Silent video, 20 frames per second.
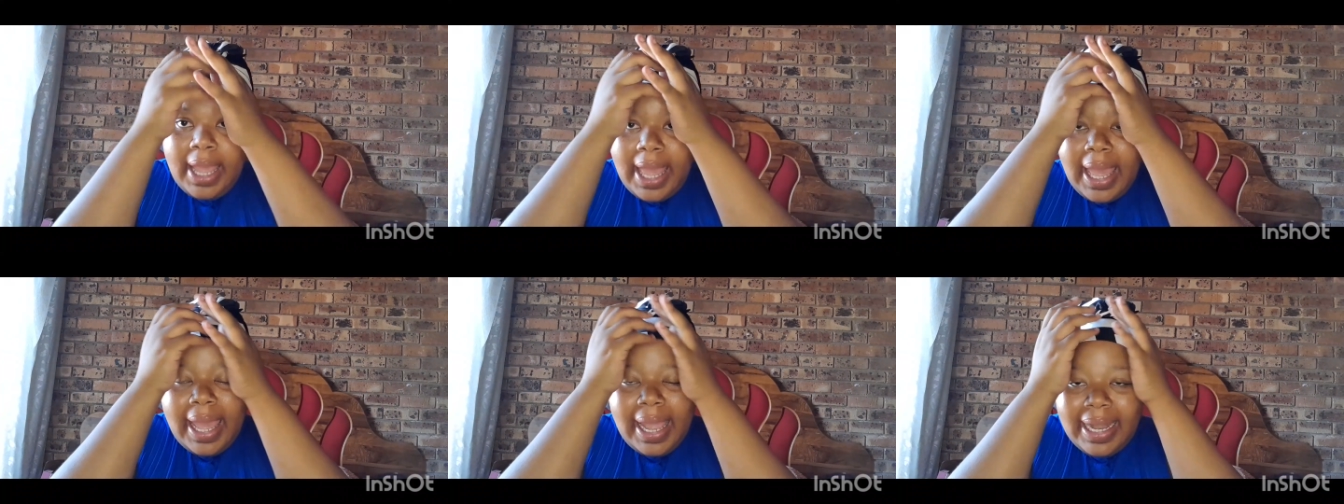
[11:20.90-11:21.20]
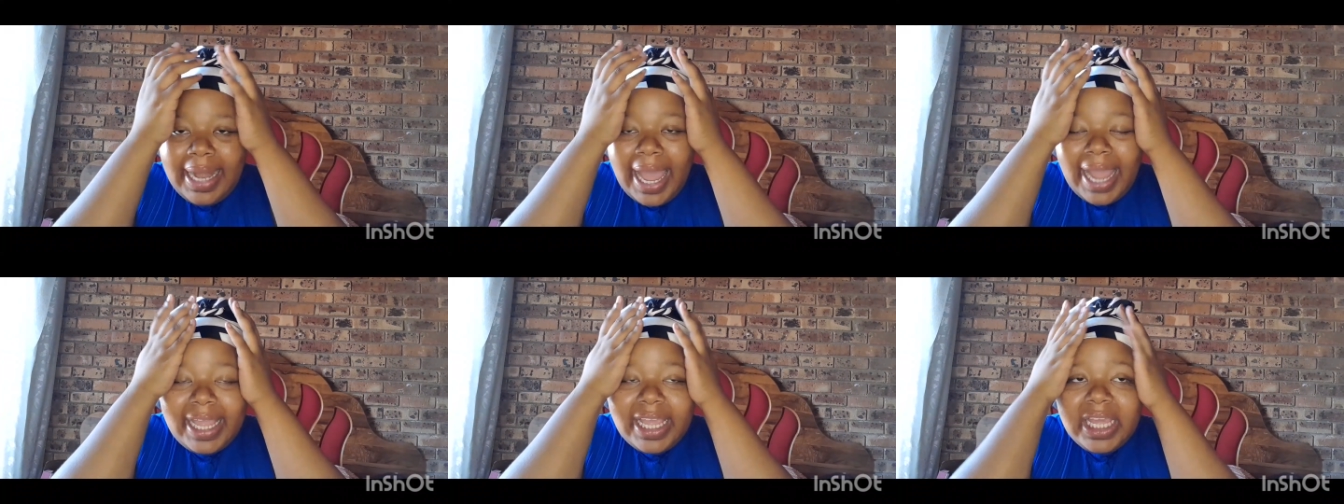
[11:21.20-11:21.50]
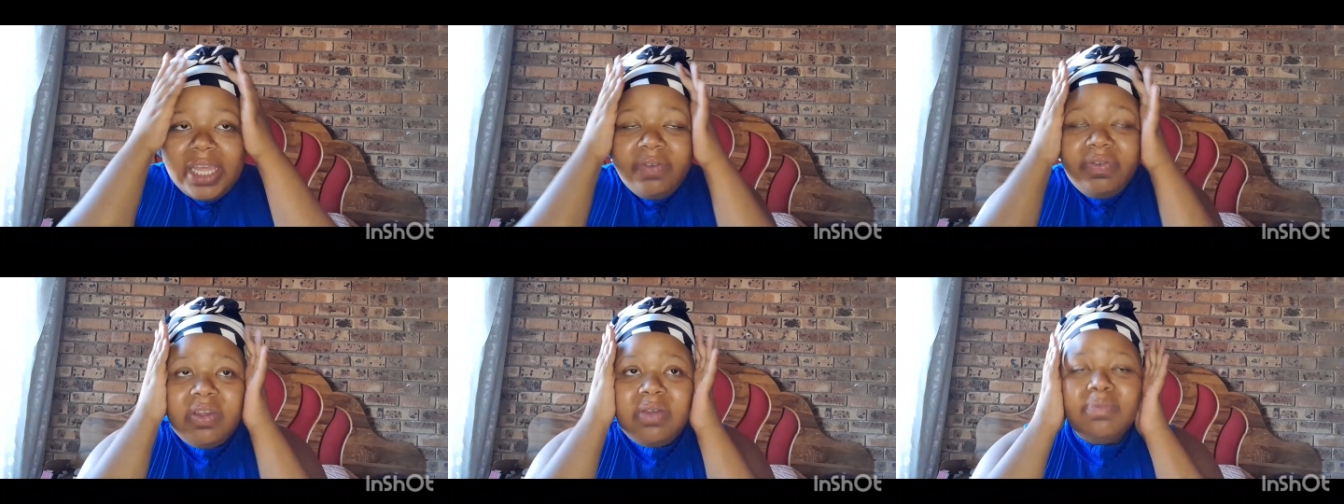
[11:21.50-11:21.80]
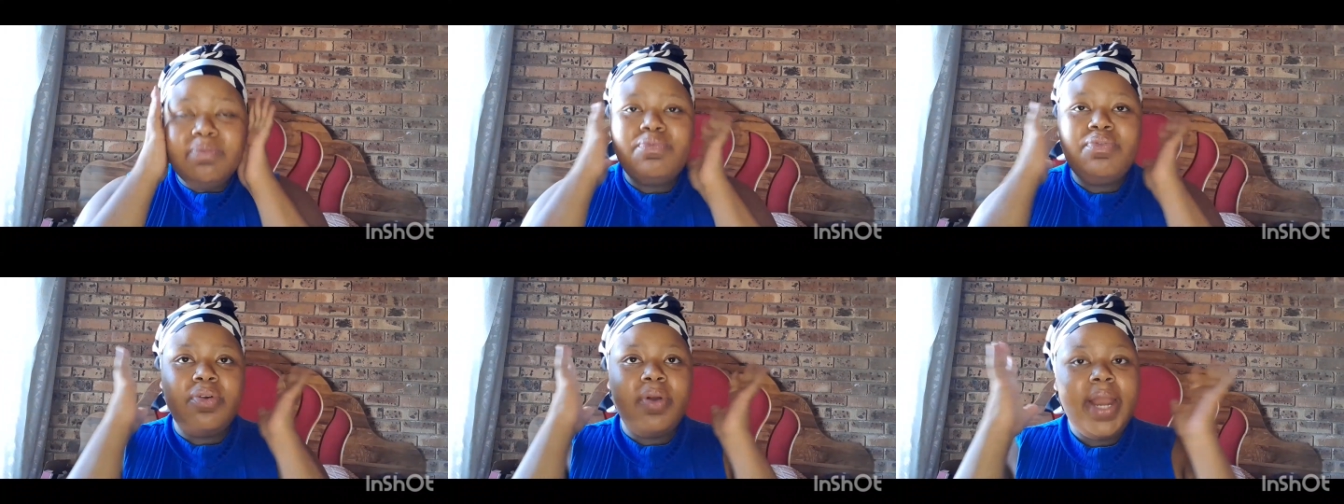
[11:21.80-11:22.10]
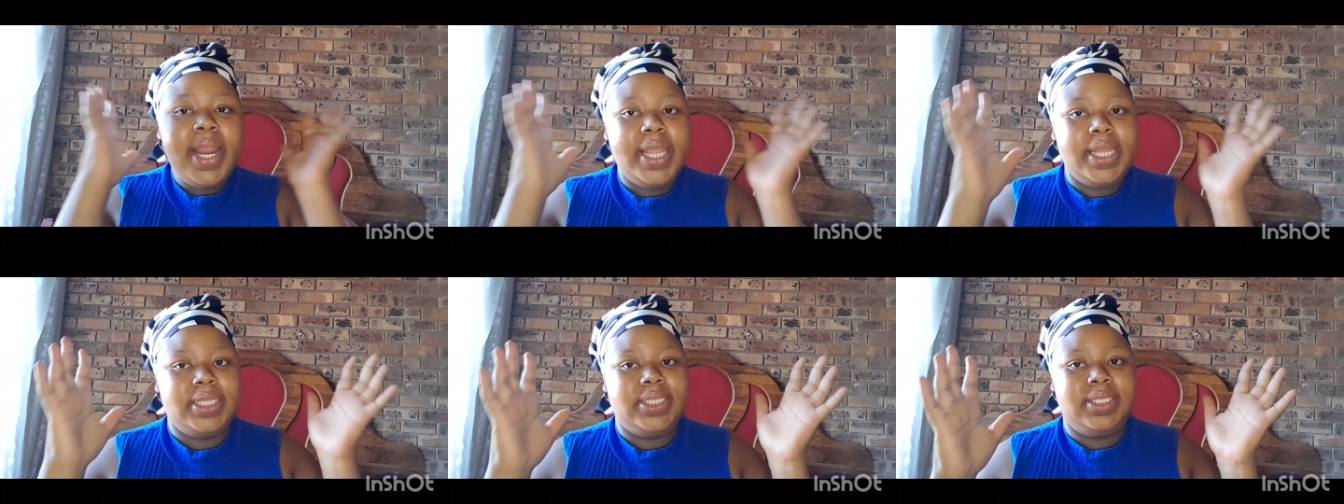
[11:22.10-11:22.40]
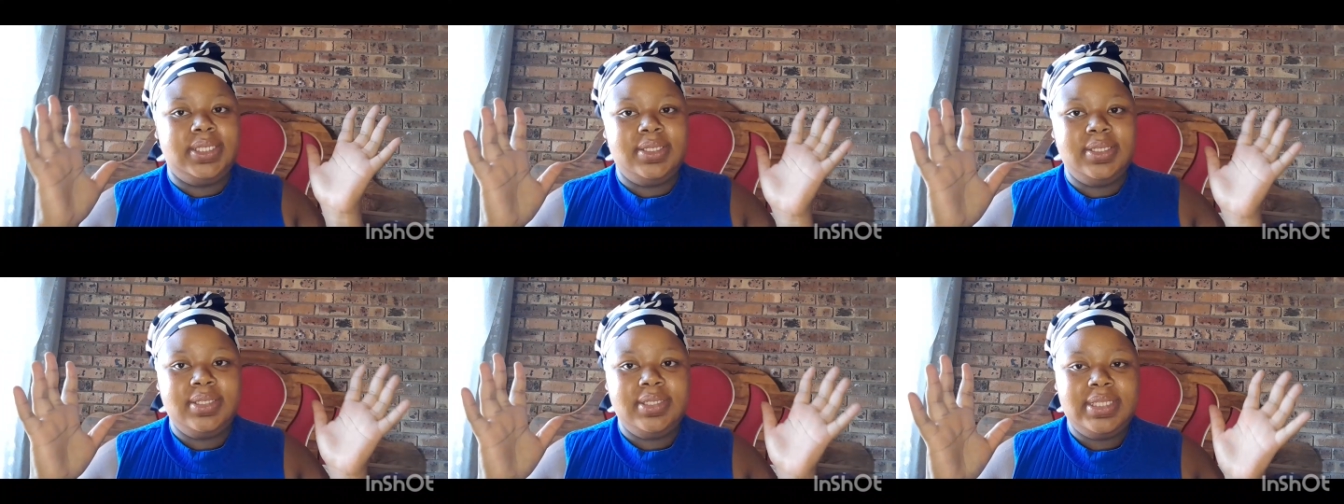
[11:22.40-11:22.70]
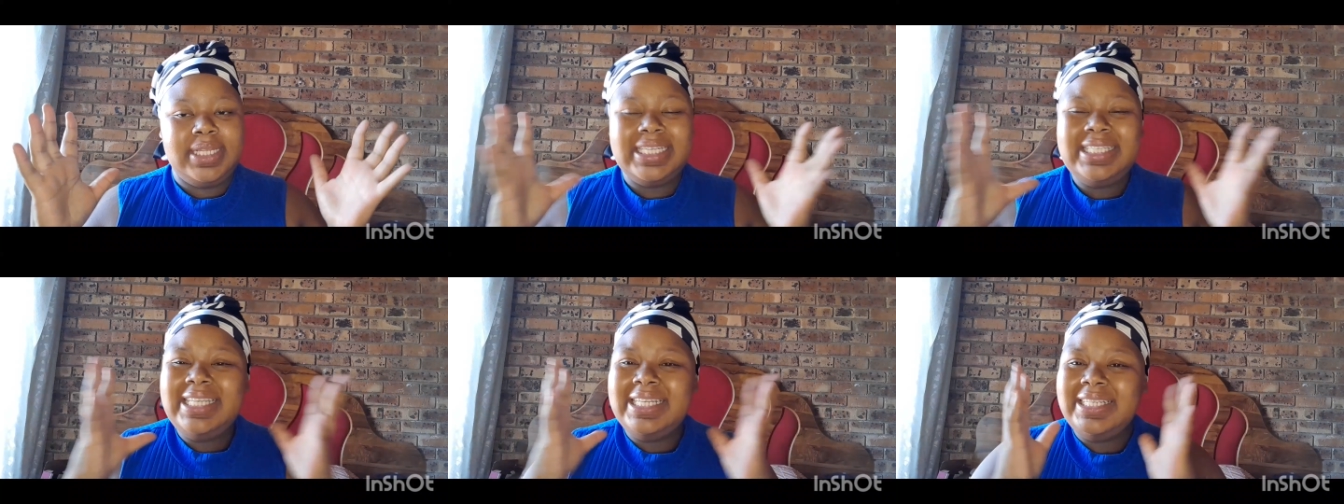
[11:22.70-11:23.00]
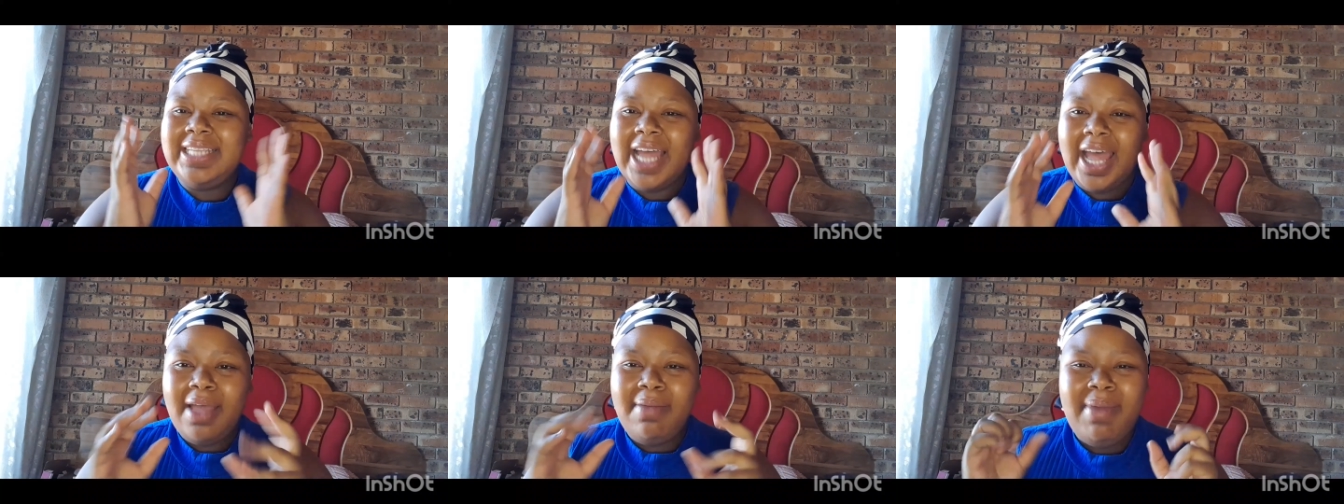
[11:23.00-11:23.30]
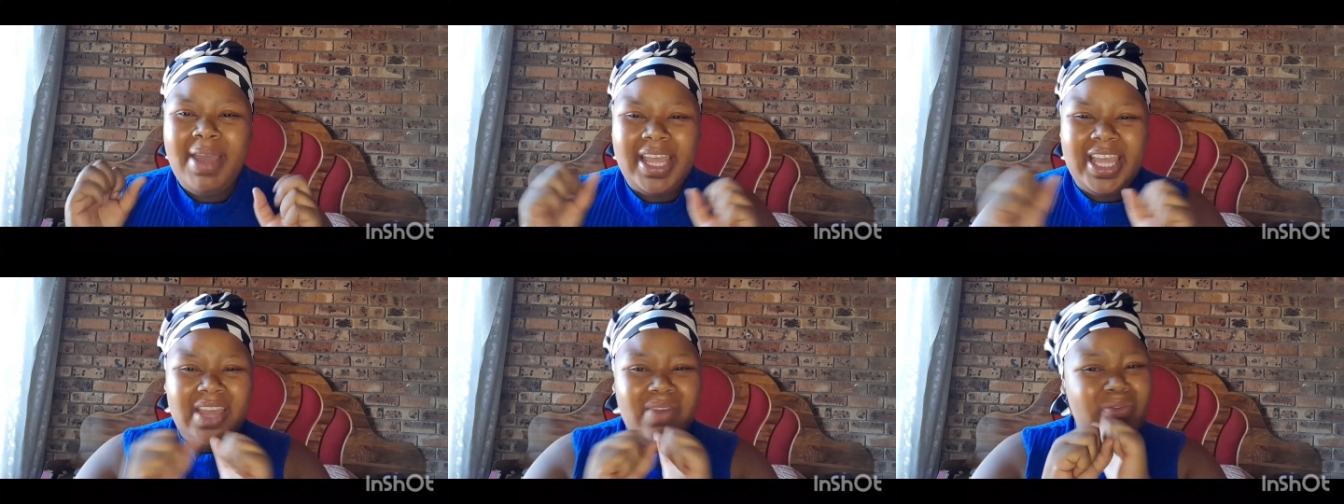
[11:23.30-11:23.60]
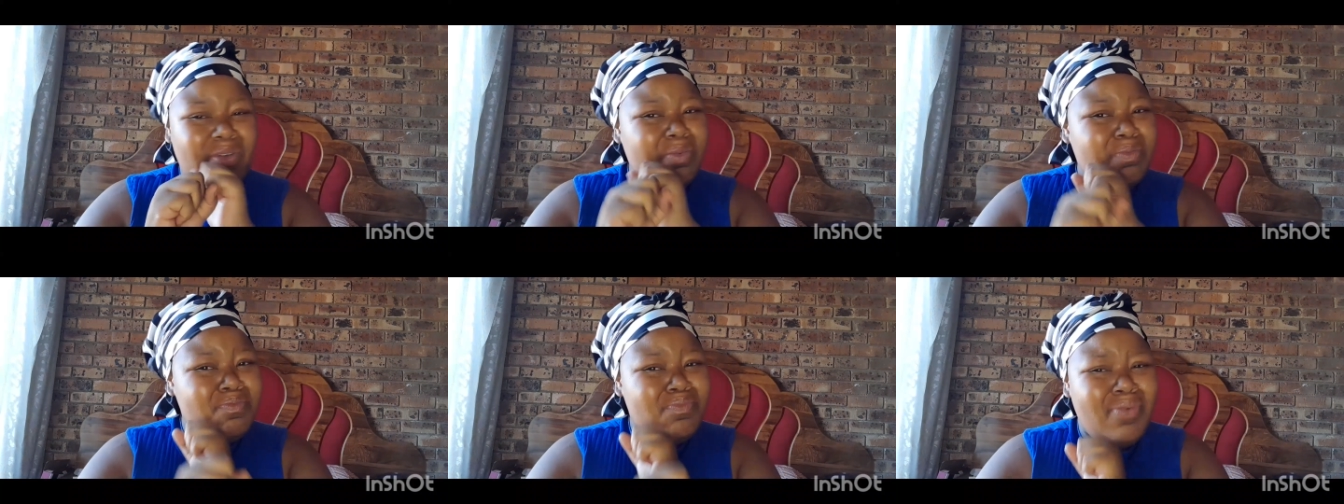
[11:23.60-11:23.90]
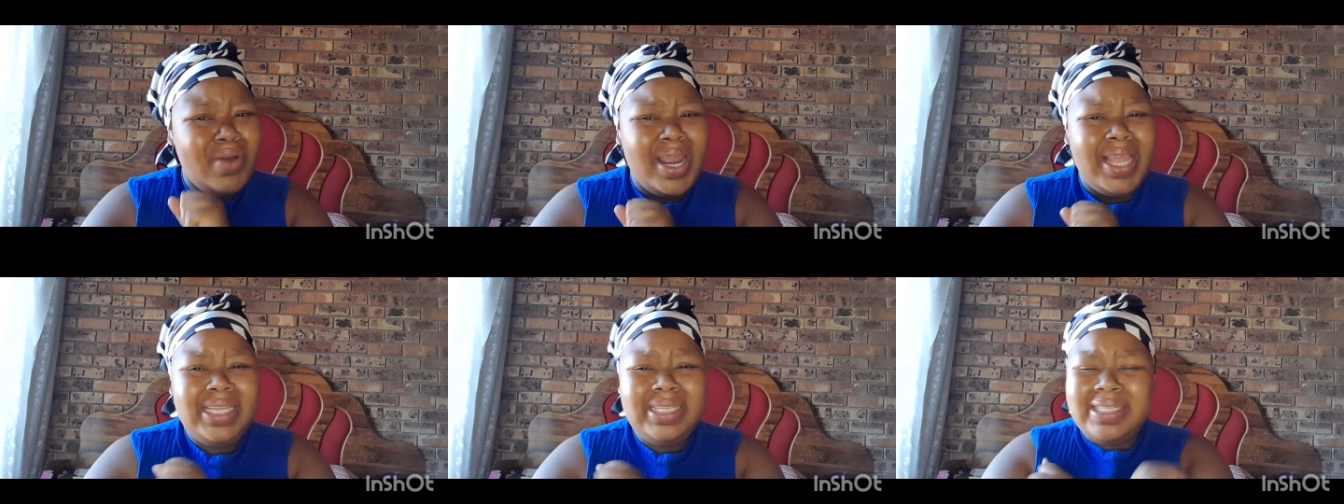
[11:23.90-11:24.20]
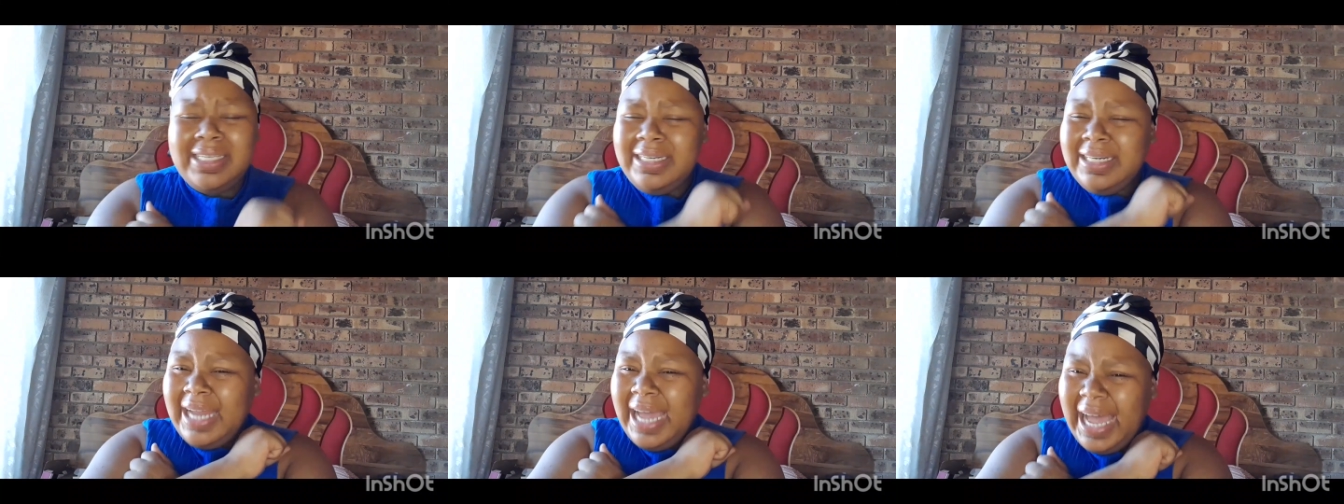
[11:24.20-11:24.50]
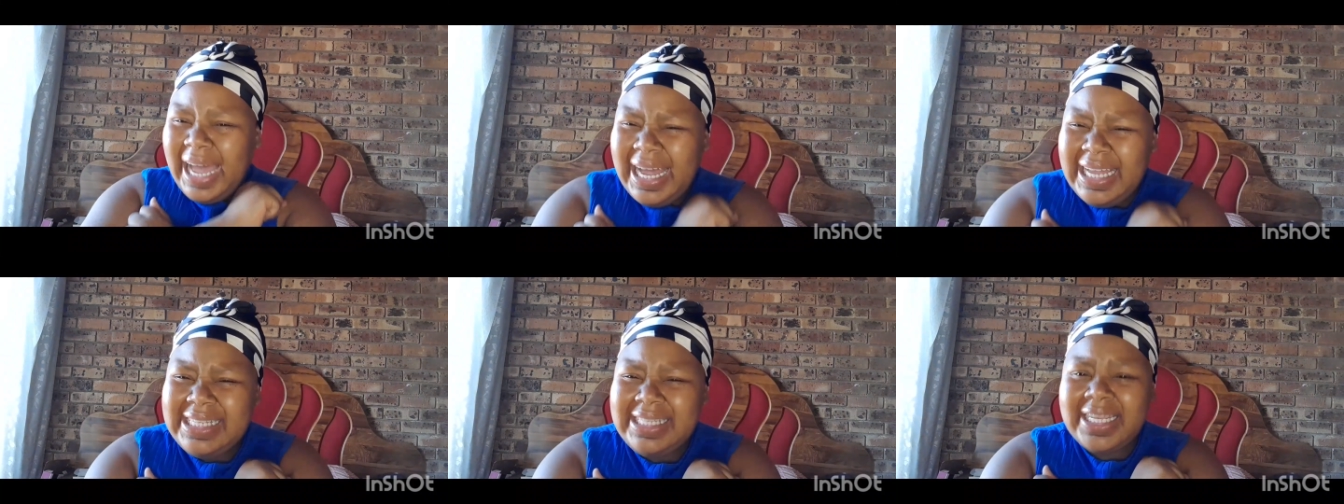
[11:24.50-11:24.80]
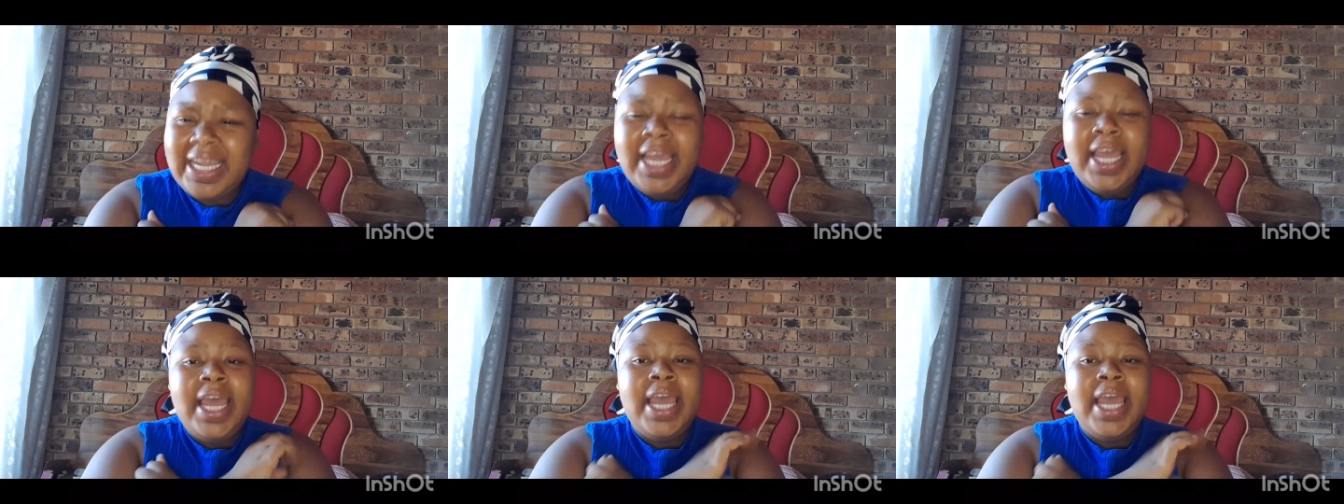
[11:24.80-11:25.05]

and I give Him praise. That's the time I give Him praise and ask.